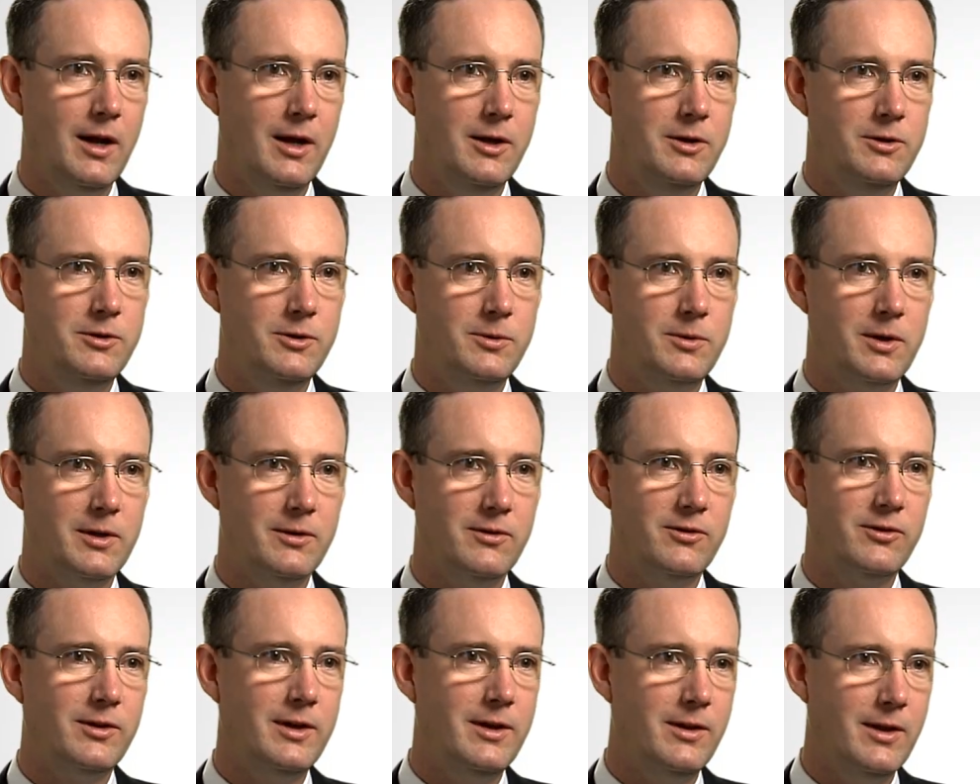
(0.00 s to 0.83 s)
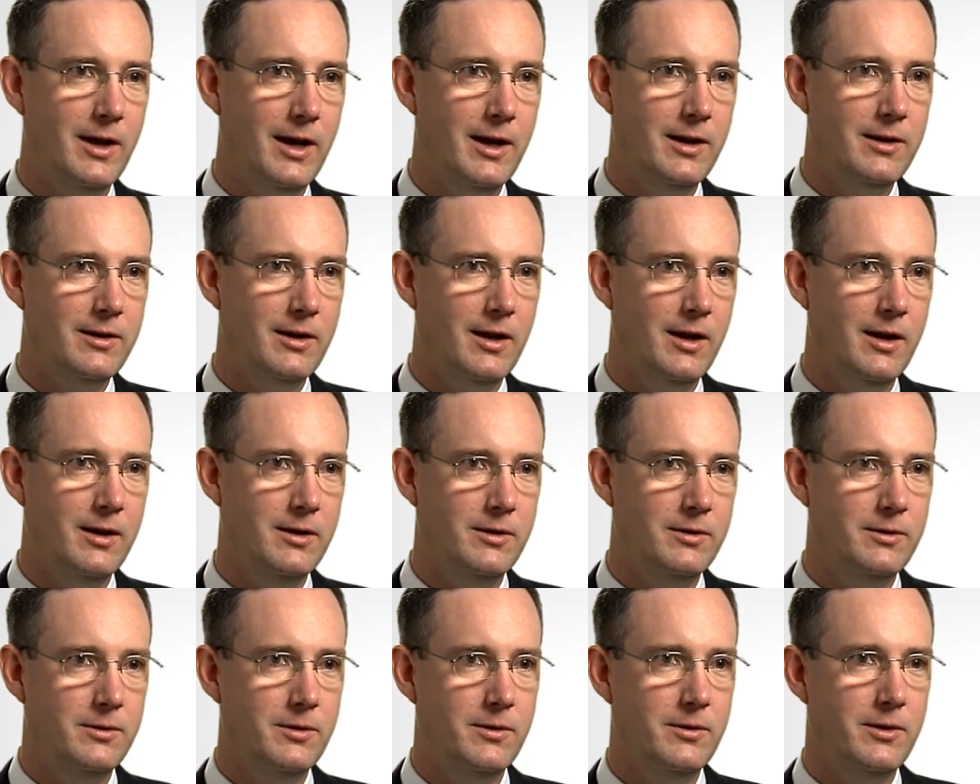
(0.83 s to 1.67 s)
And you can see that
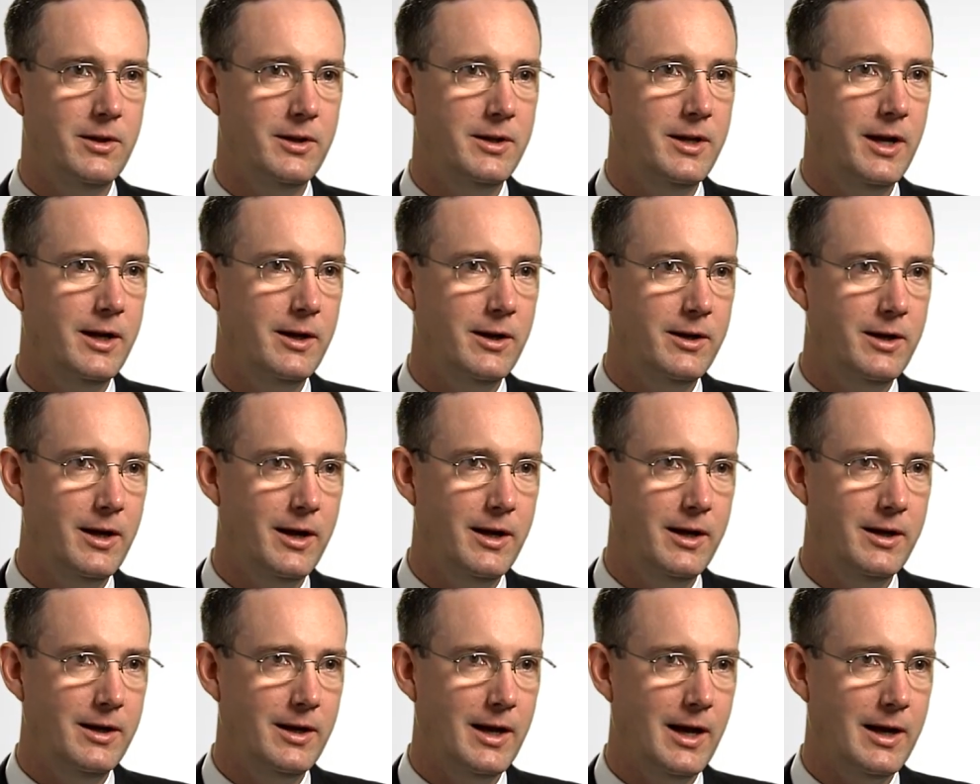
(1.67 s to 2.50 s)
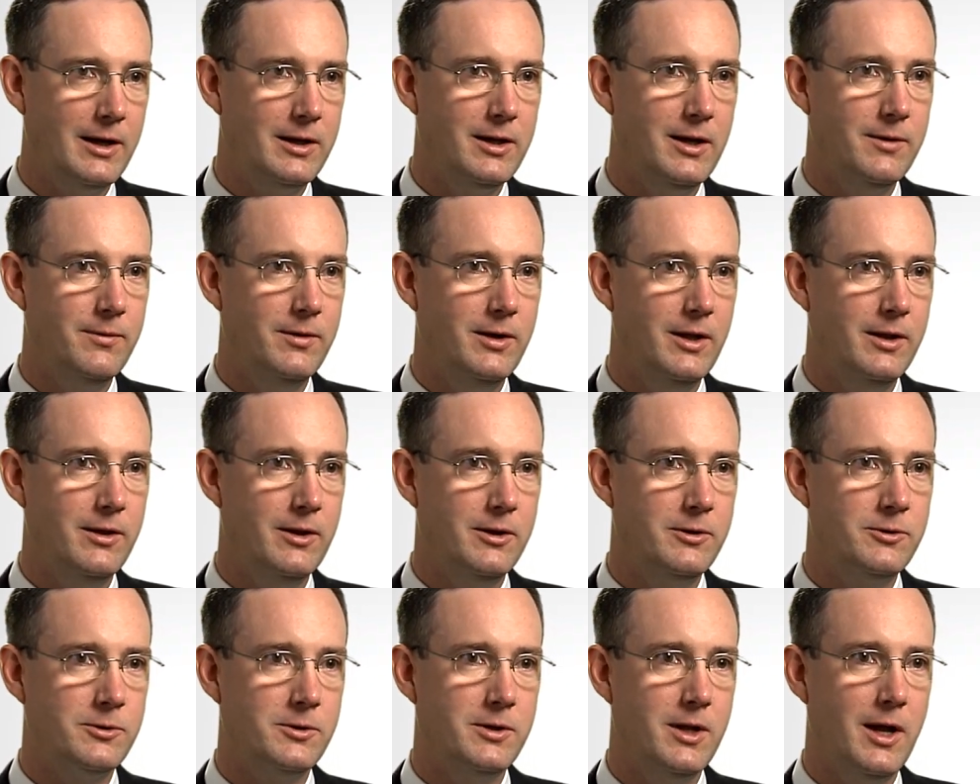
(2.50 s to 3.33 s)
in the day to -day activity
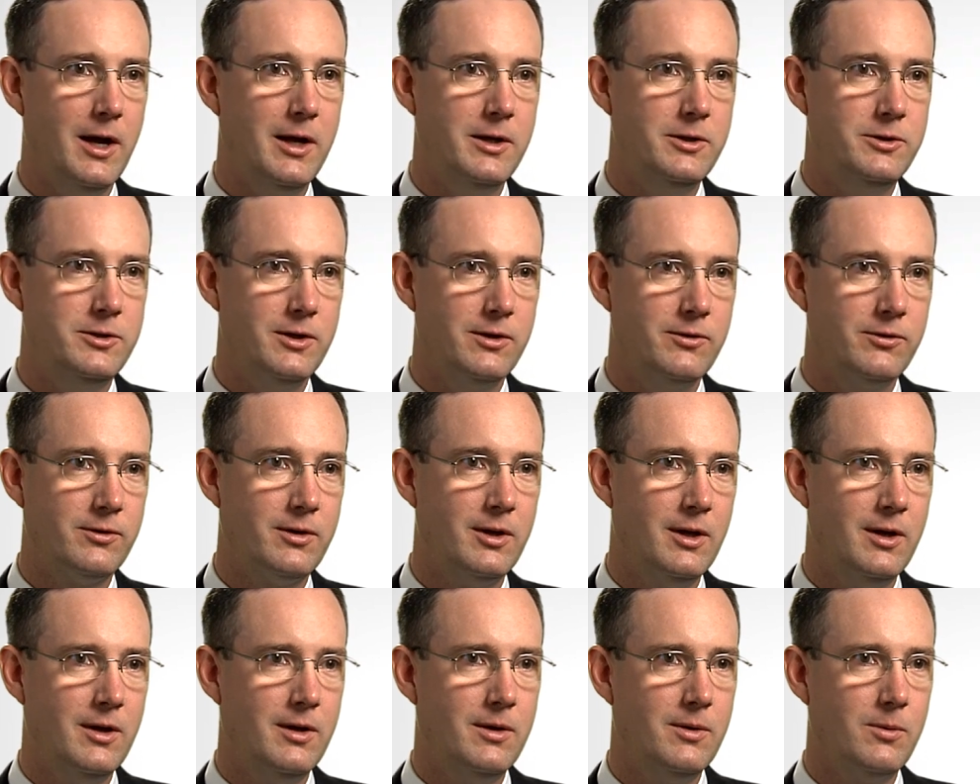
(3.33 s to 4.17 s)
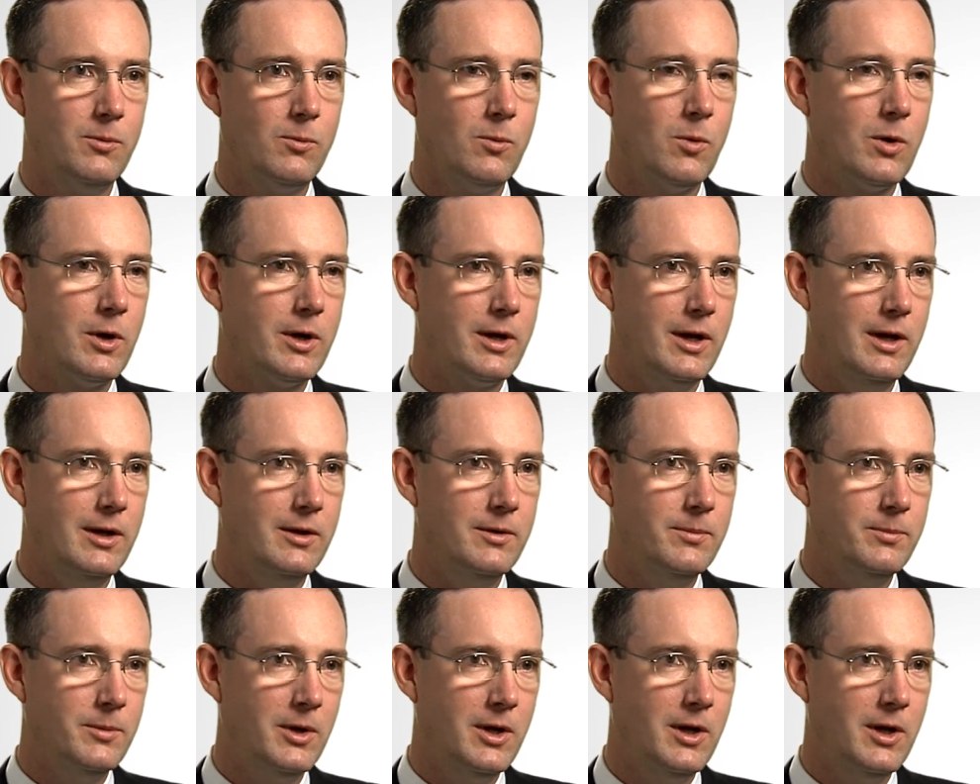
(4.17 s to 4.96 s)
that you're not just working.